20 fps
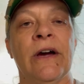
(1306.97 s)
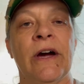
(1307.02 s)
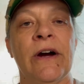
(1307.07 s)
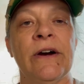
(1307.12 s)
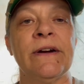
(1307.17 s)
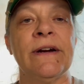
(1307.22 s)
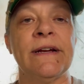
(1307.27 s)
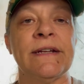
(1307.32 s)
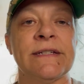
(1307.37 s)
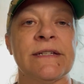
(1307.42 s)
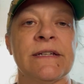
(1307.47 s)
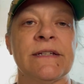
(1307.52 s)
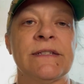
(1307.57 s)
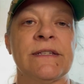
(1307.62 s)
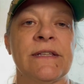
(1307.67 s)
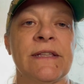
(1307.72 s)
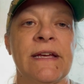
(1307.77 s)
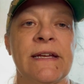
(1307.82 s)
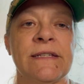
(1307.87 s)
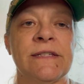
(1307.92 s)
All right,
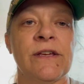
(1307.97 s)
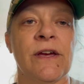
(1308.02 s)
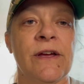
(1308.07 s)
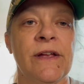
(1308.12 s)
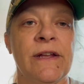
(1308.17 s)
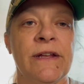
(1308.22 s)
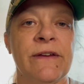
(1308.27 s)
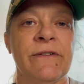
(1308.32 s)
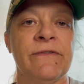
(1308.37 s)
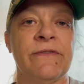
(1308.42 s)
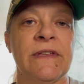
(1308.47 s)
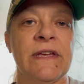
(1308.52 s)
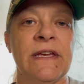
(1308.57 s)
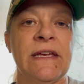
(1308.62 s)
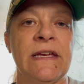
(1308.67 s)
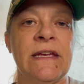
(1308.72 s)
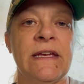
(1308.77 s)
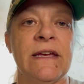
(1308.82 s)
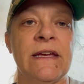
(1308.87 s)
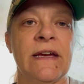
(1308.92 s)
so that's all of
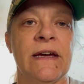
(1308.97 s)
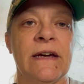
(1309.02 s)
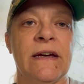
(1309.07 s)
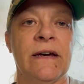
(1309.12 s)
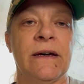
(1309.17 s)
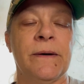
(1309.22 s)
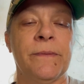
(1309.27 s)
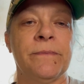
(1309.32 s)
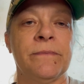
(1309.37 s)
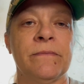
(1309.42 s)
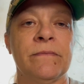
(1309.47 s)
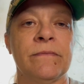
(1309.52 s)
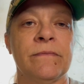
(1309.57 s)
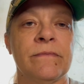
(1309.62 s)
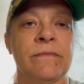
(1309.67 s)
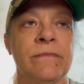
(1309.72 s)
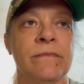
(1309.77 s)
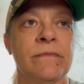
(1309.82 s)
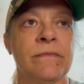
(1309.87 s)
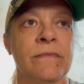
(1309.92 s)
the um,
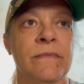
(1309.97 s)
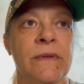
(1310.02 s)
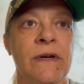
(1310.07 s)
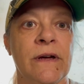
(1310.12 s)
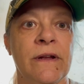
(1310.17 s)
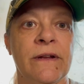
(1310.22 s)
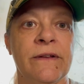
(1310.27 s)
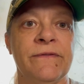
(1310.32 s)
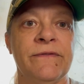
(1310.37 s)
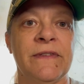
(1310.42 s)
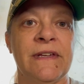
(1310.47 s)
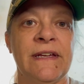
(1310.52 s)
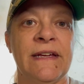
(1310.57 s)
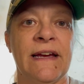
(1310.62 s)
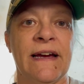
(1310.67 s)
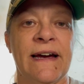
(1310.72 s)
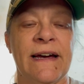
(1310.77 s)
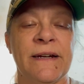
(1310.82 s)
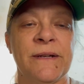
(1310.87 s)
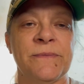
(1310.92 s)
all of the
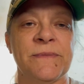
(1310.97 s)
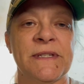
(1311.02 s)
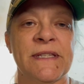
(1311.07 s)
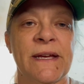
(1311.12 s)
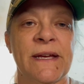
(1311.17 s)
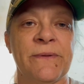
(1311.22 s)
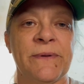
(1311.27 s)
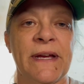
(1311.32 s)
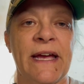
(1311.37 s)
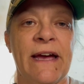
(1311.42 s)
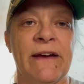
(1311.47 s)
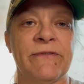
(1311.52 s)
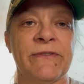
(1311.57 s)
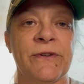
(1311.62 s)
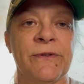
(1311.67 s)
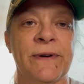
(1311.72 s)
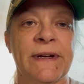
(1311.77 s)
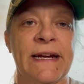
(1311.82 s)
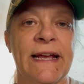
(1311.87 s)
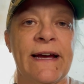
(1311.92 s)
items that we have
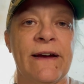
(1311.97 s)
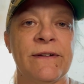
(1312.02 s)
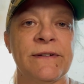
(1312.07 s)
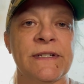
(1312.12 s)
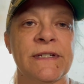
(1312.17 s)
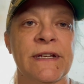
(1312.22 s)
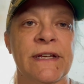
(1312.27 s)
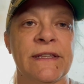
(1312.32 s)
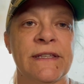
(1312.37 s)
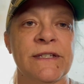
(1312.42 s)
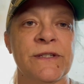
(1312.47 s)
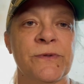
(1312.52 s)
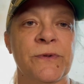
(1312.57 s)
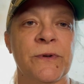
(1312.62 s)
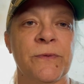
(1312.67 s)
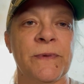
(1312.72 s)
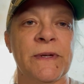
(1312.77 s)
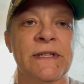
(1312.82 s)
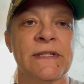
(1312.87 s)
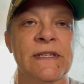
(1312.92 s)
going out. Uh, this would
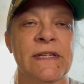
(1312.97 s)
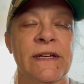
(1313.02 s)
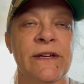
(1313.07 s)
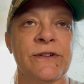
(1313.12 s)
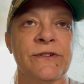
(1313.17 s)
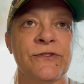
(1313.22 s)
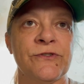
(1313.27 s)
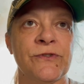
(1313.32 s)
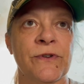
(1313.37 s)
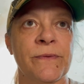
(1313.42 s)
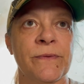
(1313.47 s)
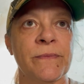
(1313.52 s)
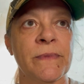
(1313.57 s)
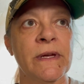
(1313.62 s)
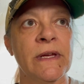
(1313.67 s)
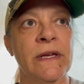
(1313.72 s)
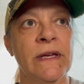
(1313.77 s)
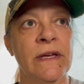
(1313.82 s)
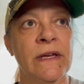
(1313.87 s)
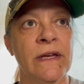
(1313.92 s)
have been sales from
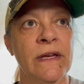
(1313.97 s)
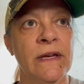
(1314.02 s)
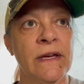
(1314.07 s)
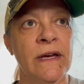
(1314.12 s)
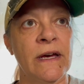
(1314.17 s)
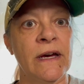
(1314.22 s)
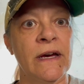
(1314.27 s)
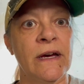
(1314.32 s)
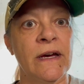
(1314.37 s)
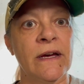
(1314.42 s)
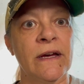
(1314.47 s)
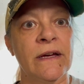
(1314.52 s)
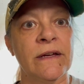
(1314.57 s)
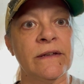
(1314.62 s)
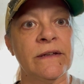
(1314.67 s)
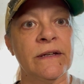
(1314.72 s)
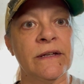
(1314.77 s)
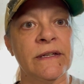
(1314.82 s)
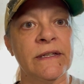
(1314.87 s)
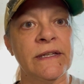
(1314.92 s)
uh,
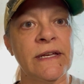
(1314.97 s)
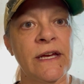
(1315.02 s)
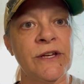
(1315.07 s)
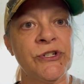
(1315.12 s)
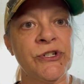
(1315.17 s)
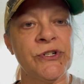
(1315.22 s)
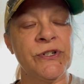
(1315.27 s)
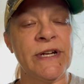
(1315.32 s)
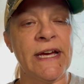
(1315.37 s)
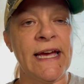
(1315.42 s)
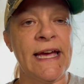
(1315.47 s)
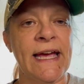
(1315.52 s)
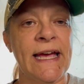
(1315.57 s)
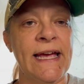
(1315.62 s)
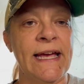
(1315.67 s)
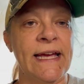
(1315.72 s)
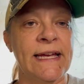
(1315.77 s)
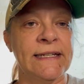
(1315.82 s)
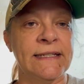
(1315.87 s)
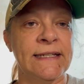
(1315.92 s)

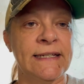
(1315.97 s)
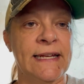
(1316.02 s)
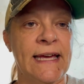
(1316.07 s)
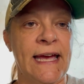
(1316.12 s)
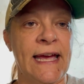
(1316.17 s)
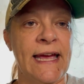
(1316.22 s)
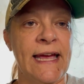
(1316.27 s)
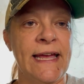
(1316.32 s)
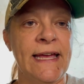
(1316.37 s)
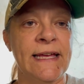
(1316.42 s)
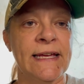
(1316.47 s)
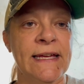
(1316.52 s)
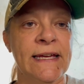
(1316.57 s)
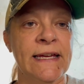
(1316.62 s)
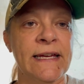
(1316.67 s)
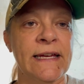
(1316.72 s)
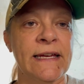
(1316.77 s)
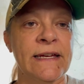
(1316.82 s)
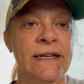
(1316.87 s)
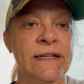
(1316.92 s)
yesterday and today.
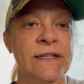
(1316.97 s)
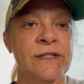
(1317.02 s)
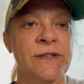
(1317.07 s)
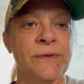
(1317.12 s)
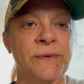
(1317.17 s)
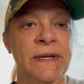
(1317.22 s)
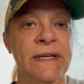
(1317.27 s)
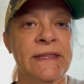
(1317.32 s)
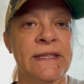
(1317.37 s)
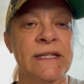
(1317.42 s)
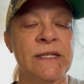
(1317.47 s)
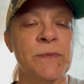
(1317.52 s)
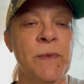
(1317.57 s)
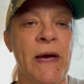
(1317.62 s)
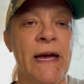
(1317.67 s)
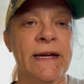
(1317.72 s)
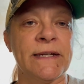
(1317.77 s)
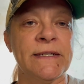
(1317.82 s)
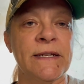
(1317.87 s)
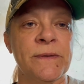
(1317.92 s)
So I'll get these
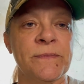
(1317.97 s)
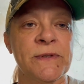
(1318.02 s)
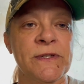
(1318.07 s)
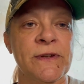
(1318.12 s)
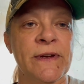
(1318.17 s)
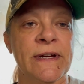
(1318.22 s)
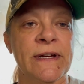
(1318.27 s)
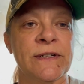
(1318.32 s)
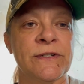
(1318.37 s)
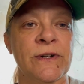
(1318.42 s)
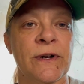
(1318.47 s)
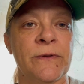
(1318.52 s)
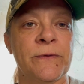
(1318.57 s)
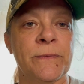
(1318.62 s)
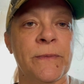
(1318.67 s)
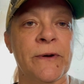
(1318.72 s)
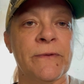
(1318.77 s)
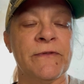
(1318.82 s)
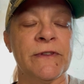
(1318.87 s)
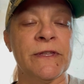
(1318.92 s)
packed up so I can drop
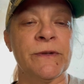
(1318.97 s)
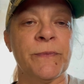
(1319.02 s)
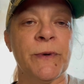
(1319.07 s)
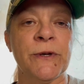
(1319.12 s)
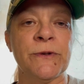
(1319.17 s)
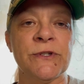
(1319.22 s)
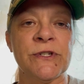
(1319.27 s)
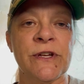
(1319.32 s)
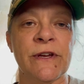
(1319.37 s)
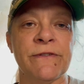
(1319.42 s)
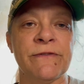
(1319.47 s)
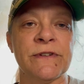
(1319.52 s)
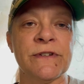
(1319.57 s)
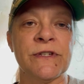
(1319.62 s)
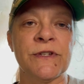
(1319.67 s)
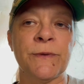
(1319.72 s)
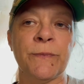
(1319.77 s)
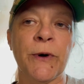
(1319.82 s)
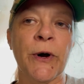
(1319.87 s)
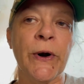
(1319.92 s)
them off at the post office
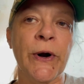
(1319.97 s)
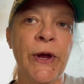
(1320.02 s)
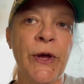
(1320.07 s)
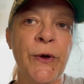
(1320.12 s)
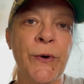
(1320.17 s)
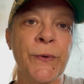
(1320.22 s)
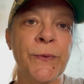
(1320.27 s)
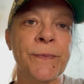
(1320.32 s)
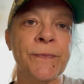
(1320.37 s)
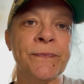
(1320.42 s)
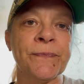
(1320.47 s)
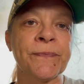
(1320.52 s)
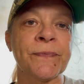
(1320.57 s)
tomorrow.